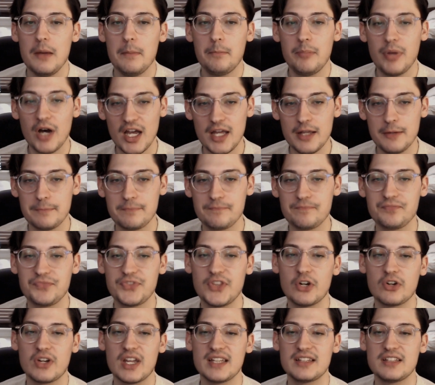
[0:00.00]
But
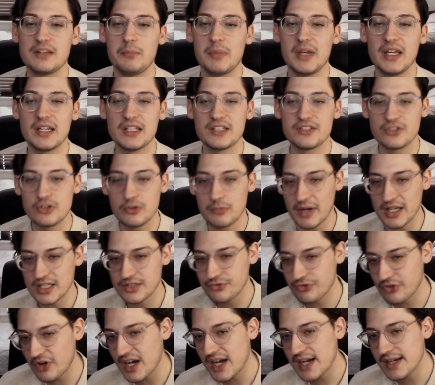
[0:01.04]
They'll get to meet his new best
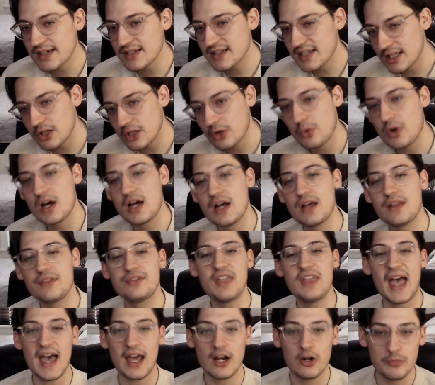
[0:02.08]
friend, Killua.
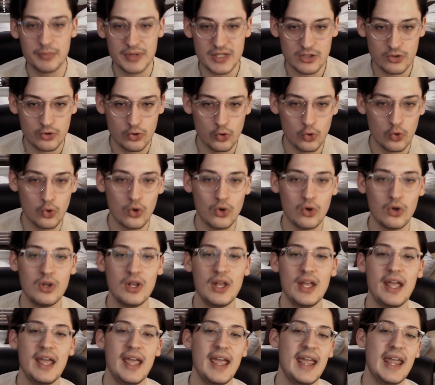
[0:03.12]
That'll be cool.
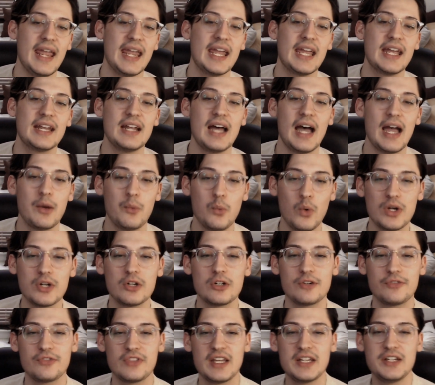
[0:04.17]
And I
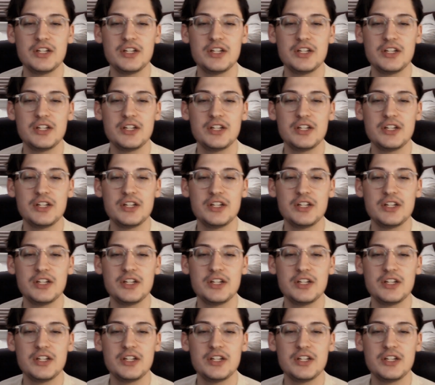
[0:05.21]
wonder if they